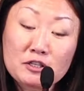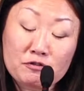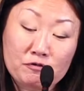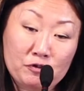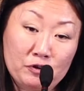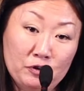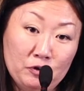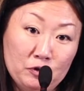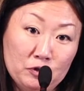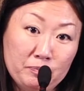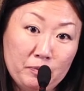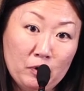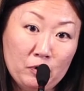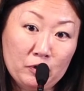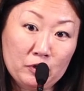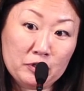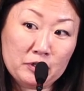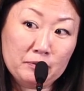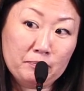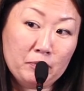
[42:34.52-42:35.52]
for those
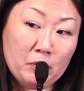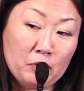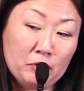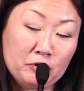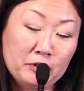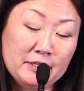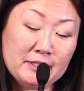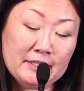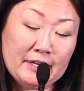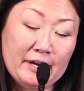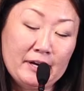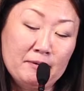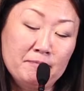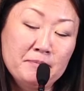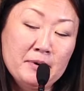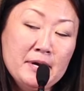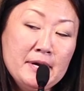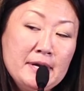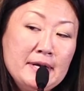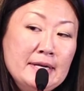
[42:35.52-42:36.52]
poetry slam
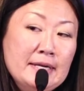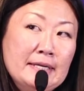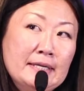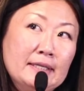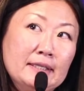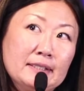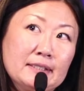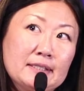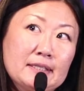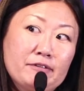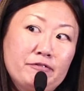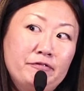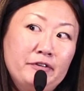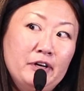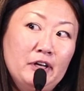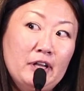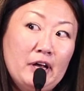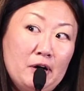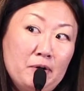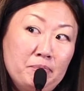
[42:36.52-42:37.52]

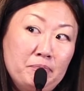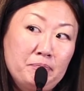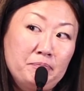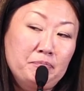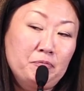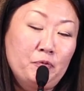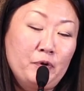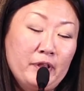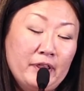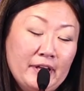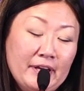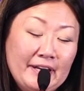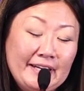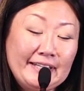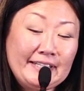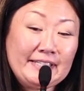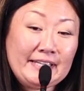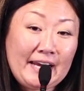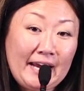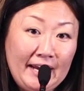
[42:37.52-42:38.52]
fill up within a
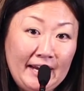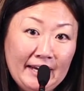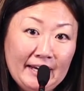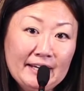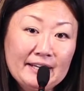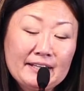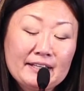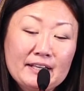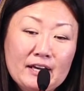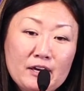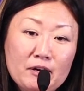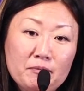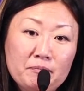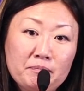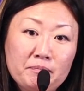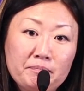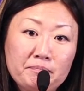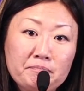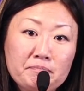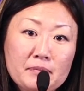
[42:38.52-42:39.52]
day.
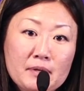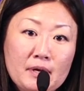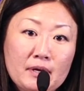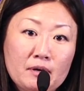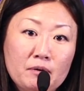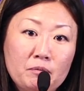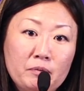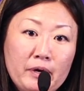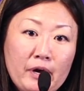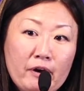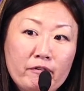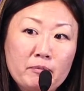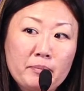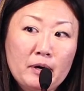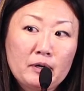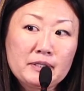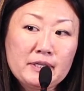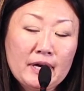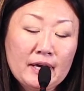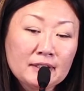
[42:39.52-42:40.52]
And we have
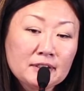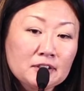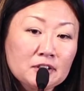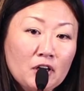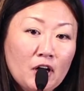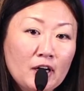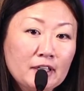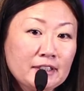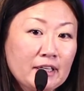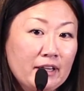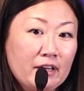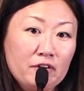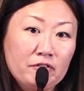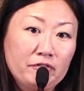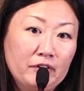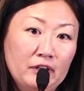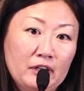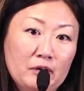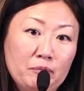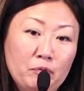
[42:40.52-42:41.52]
about 10 slots and they
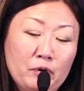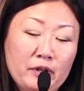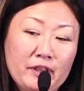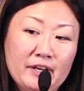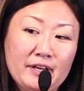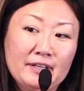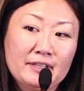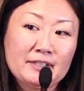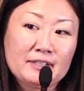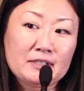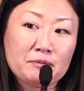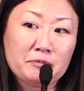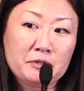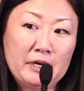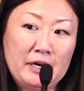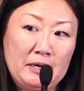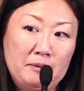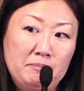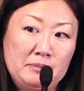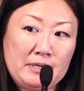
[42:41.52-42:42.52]
fill up within
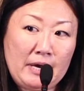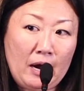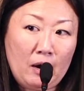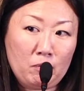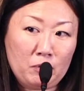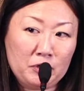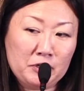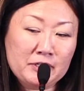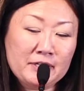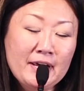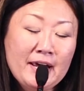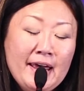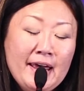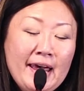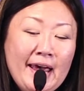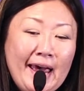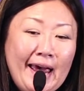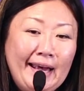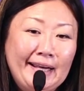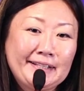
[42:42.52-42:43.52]
sometimes hours.
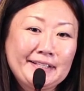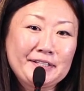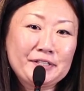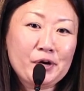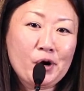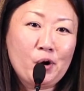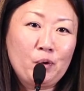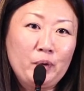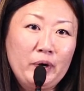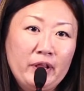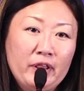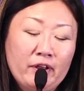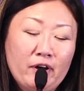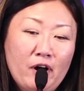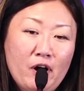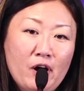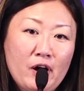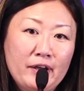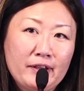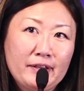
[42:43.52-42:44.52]
And so we
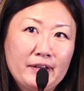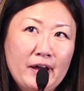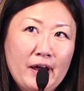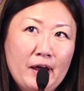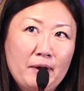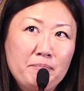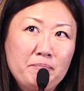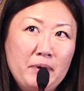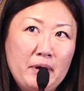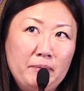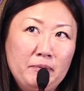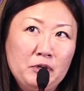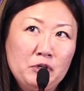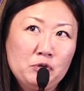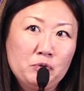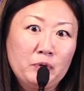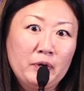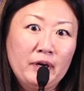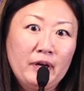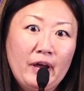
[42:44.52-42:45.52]
thought that maybe
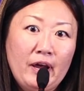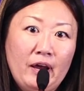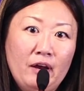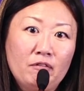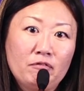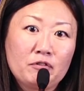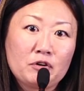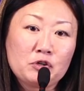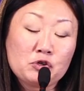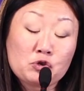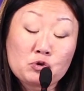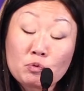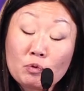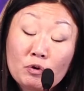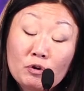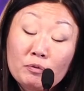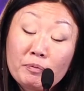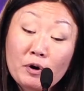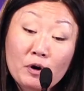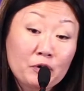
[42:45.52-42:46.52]
doing a
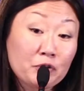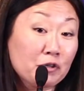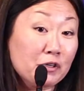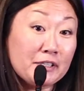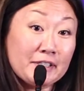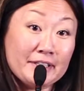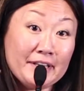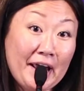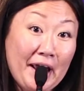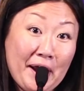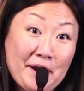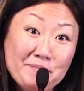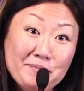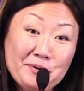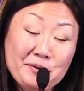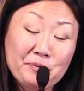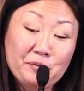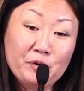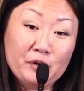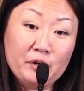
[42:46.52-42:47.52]
virtual poetry
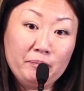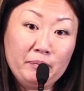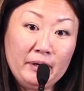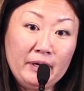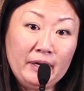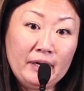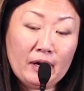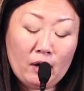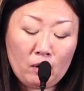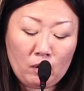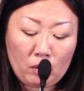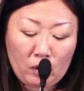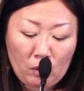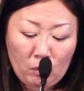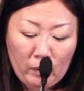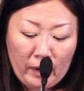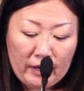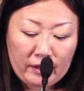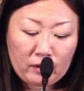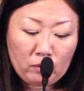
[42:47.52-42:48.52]
slam would be a
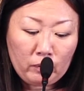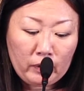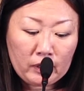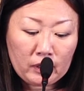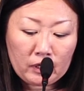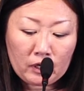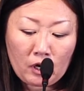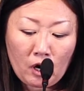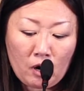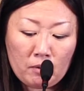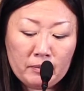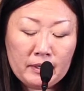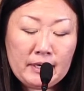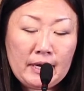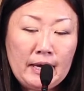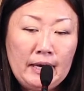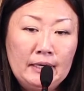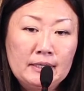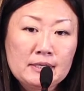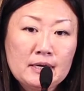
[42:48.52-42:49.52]
way that we could
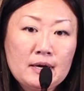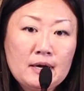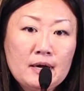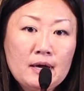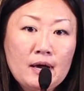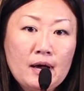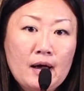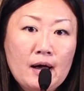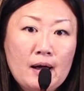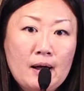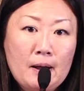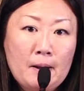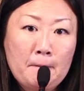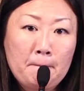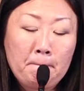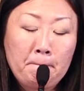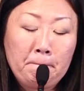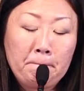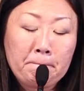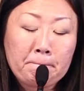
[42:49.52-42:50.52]
accommodate
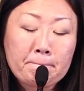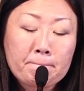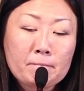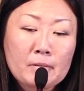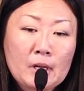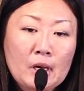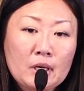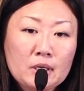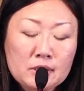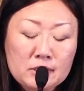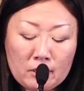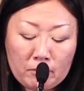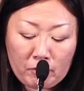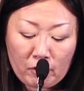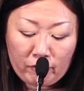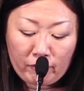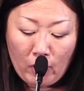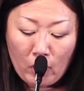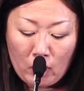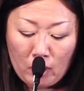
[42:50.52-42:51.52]
some
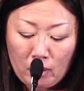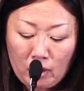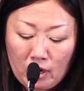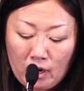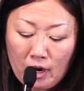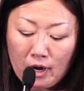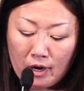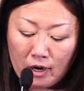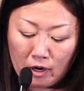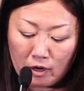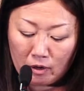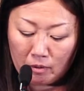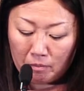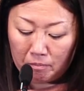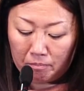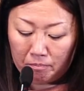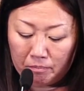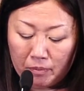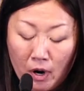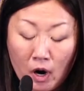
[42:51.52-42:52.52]
of our
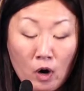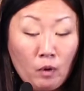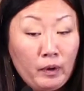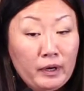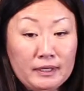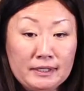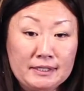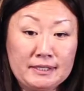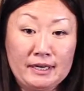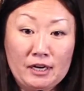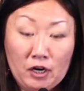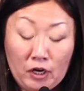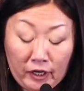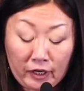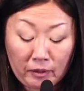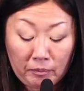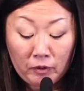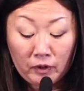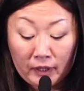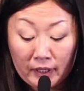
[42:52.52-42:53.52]
poets in our
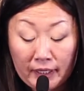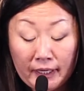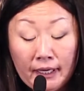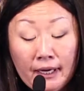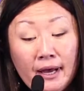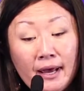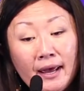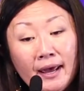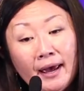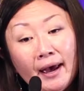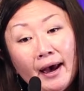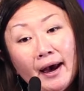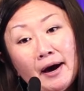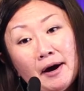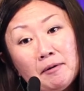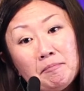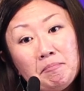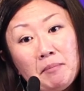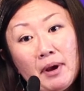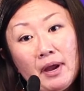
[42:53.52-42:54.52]
community.
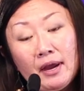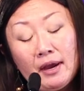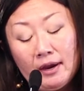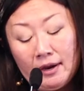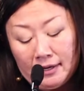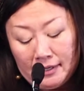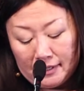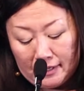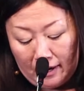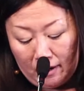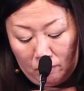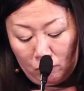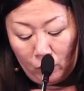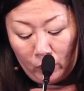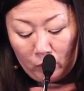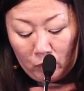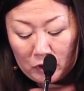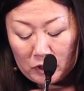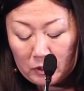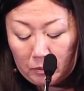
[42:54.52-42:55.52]
And we
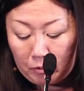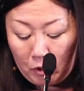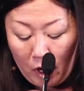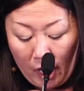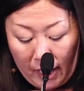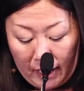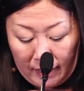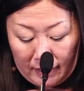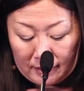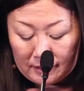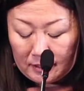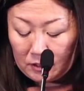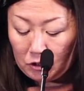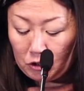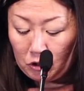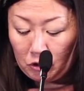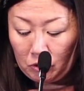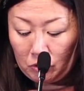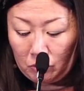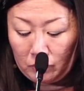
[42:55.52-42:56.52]
were surprised
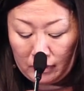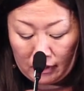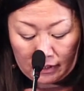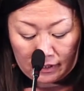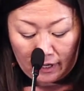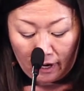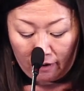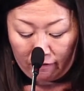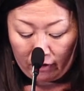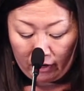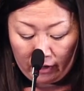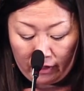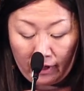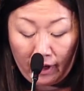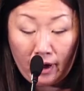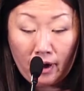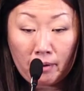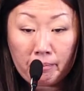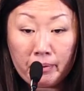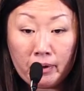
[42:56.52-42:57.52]
to discover
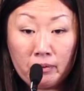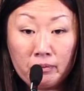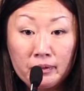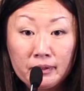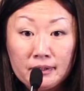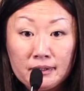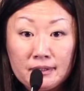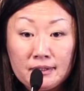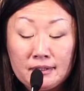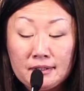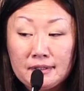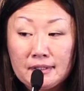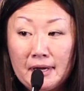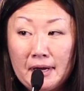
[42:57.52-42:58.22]
that poets